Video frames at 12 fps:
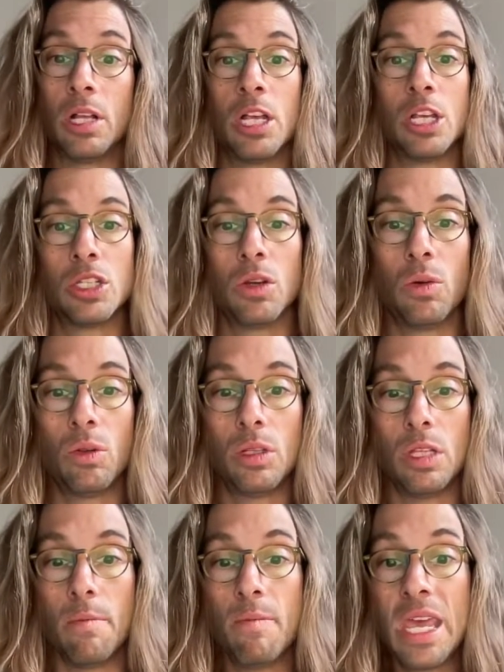So
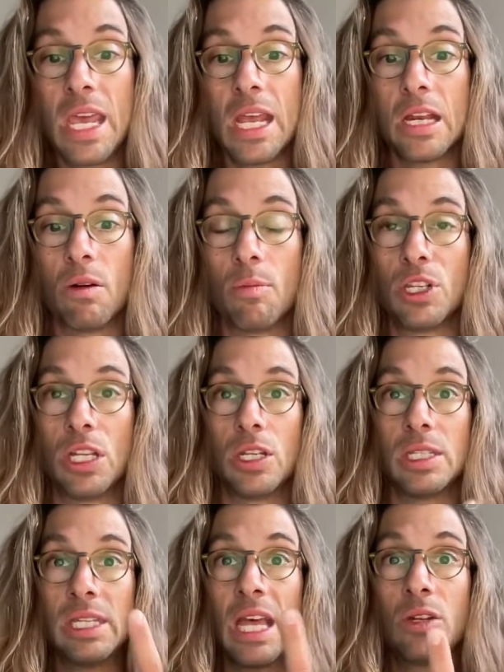the mean represents
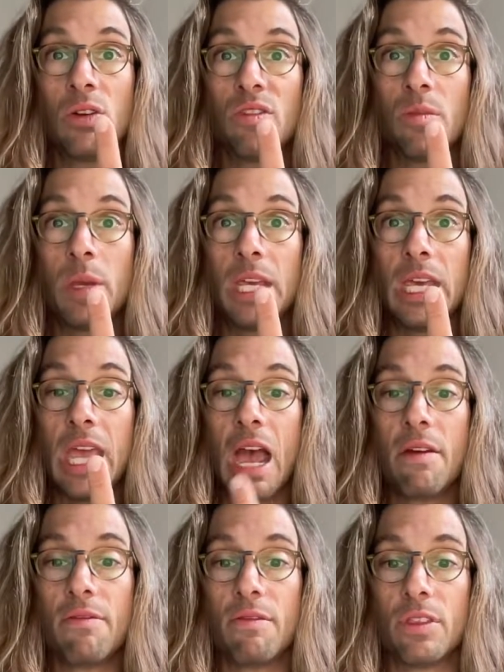the center of a
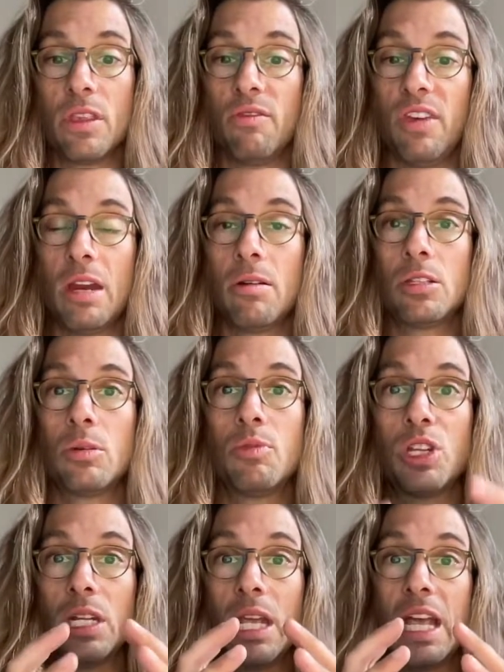PDF, the variance
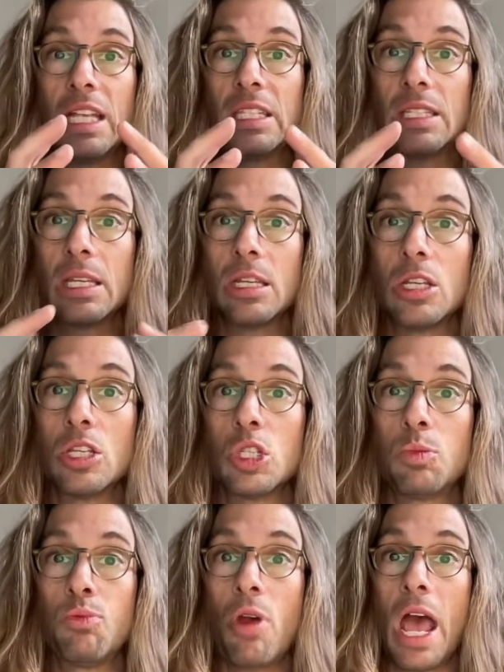represents its
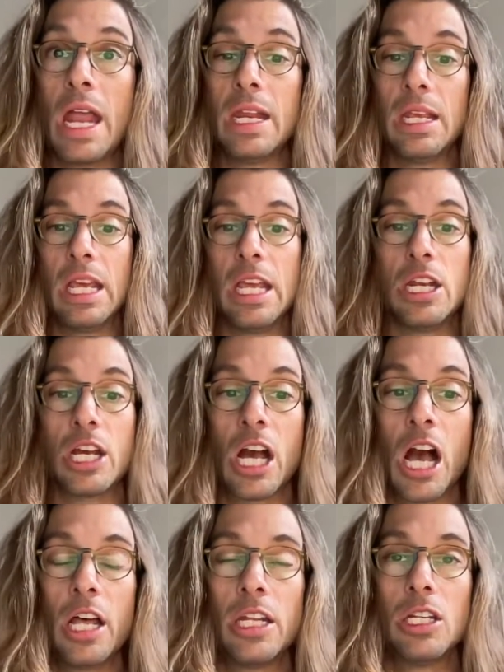spread in the
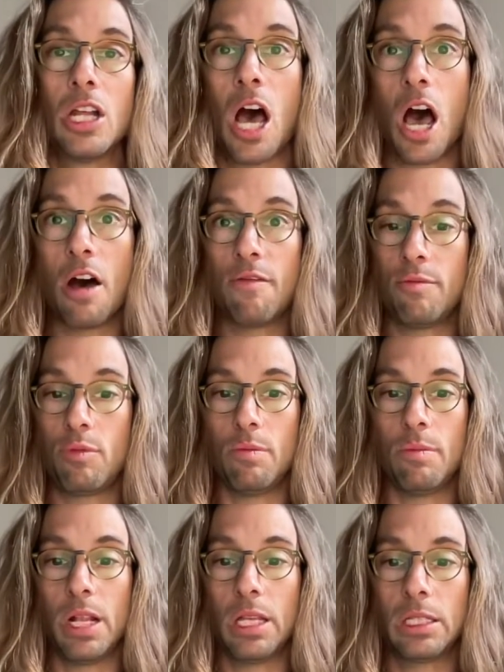content of
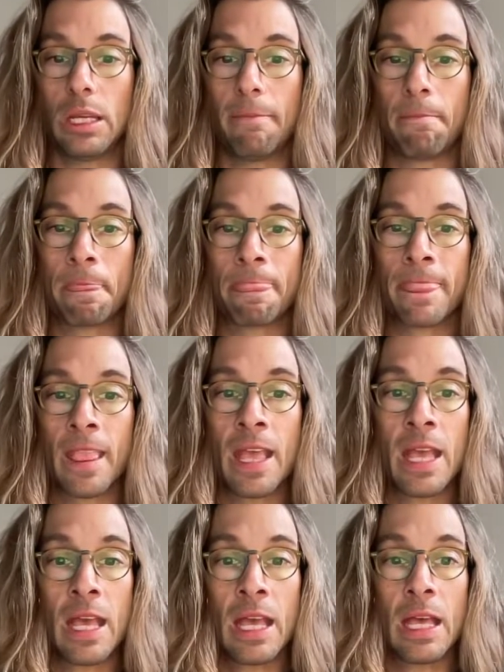probability.
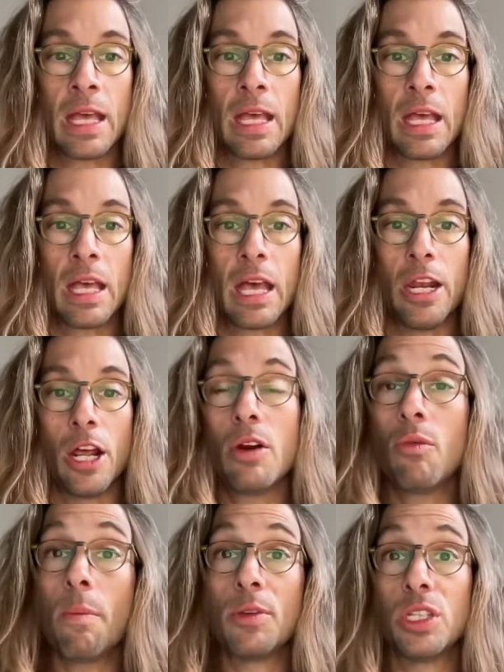Another
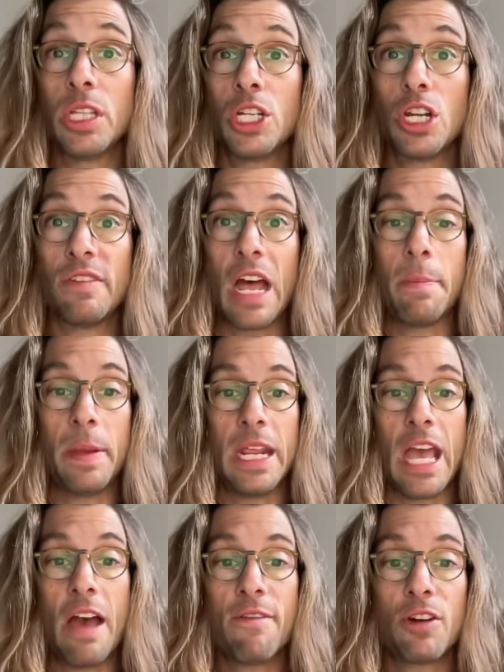representation of that
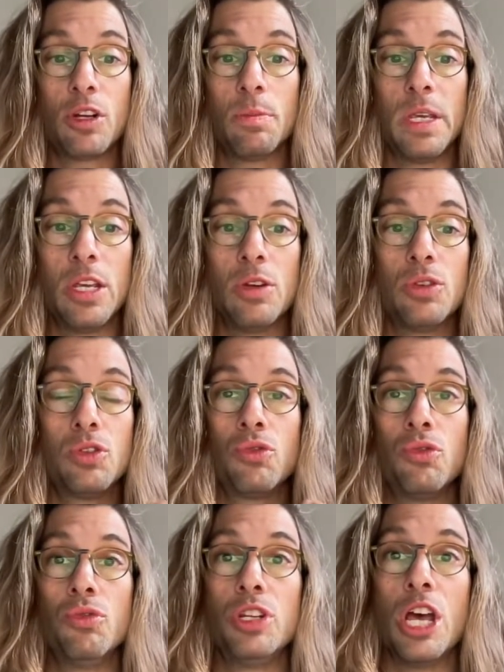PDF could be used
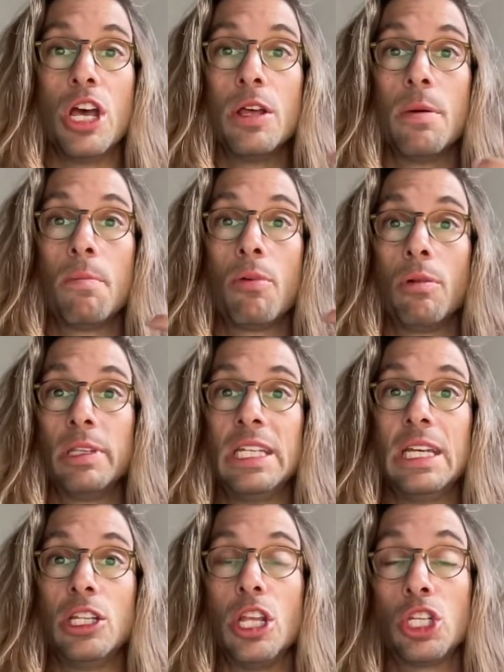through
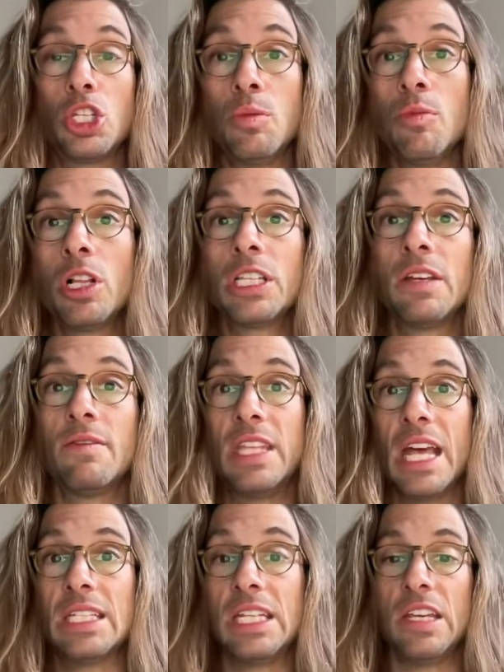the cumulative
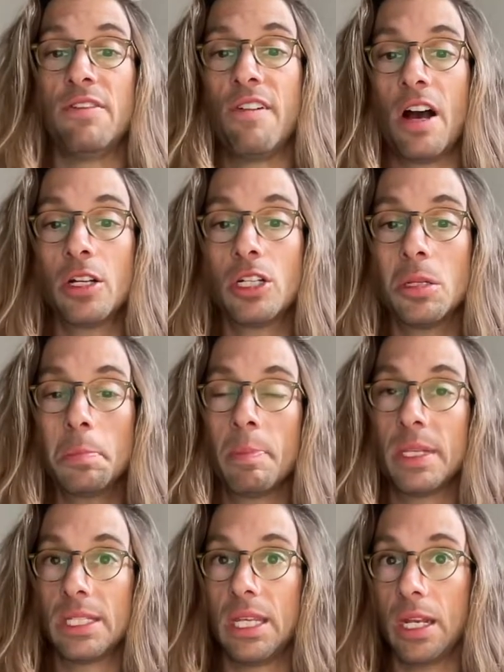density function,
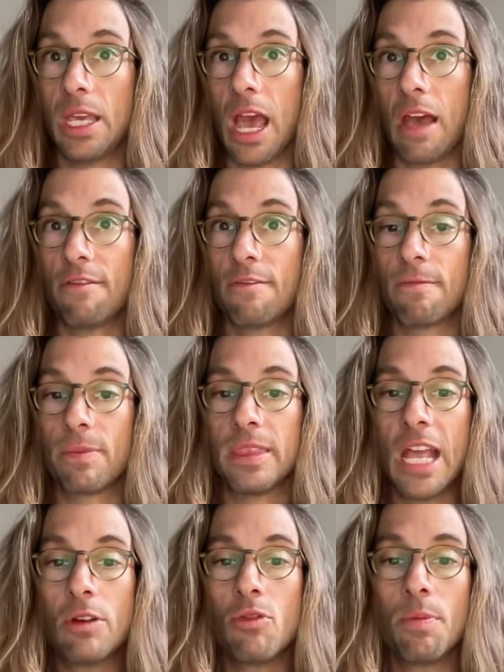CDF.
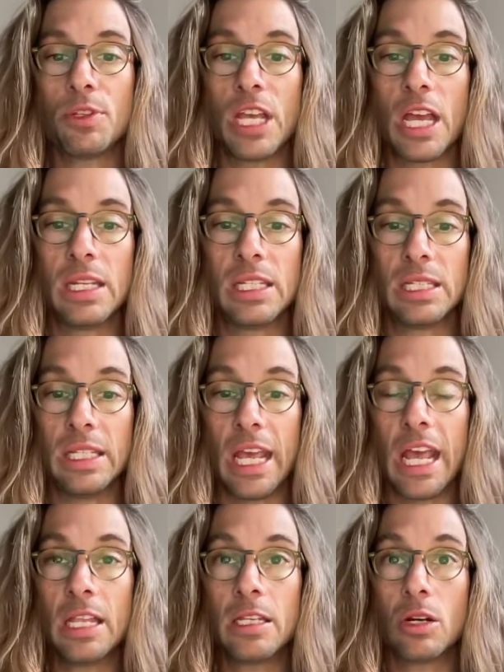That represents the
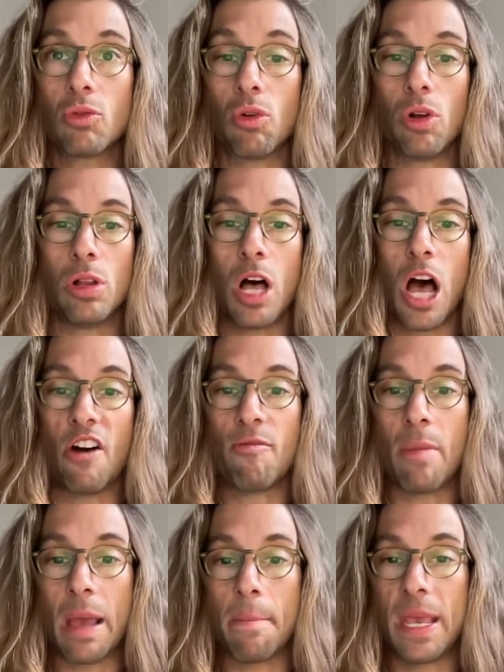integral of
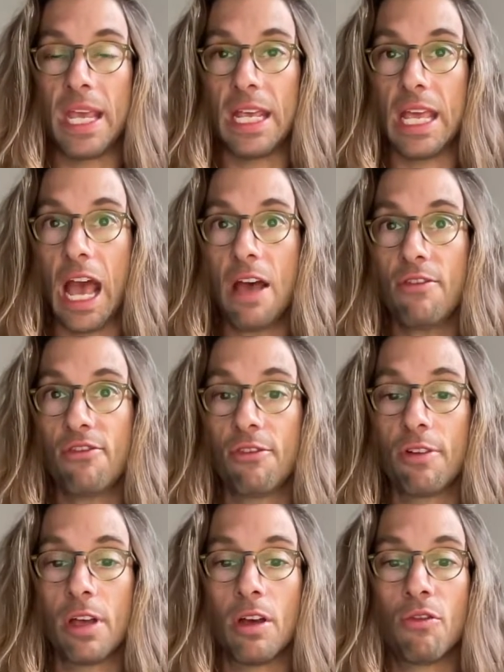my PDF
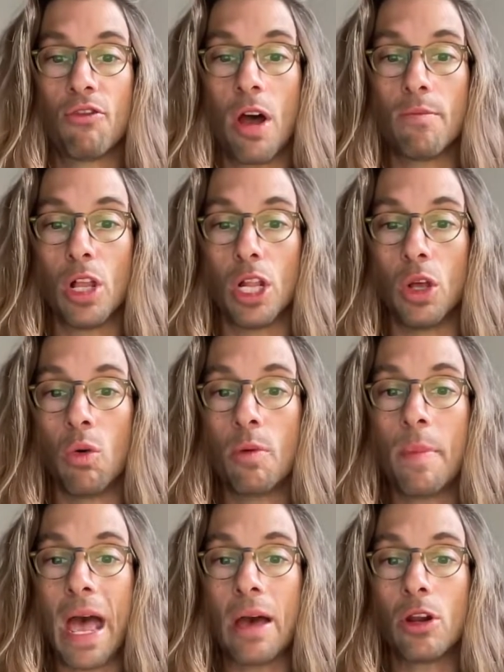from the lower
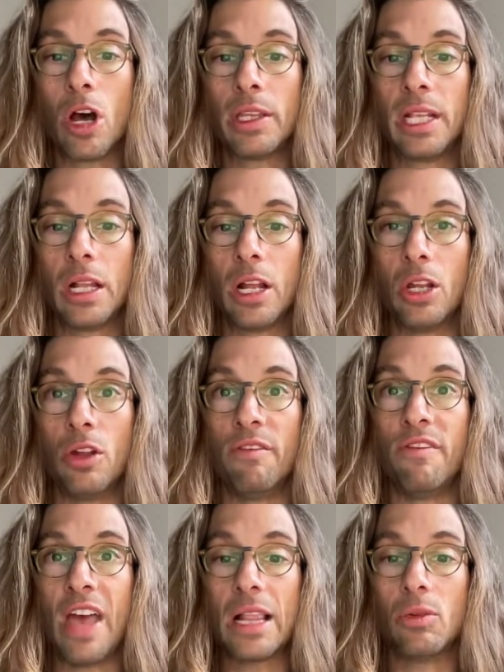bound until a
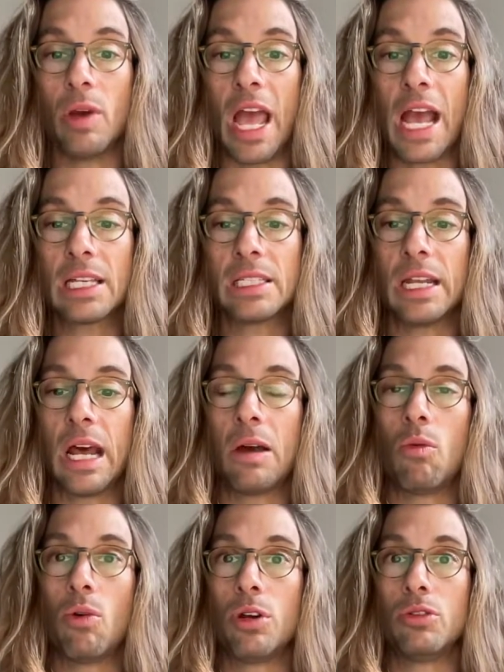value x that I
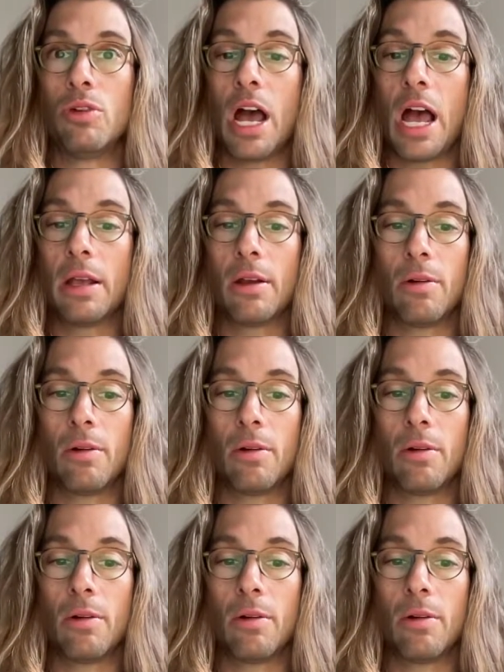want to try.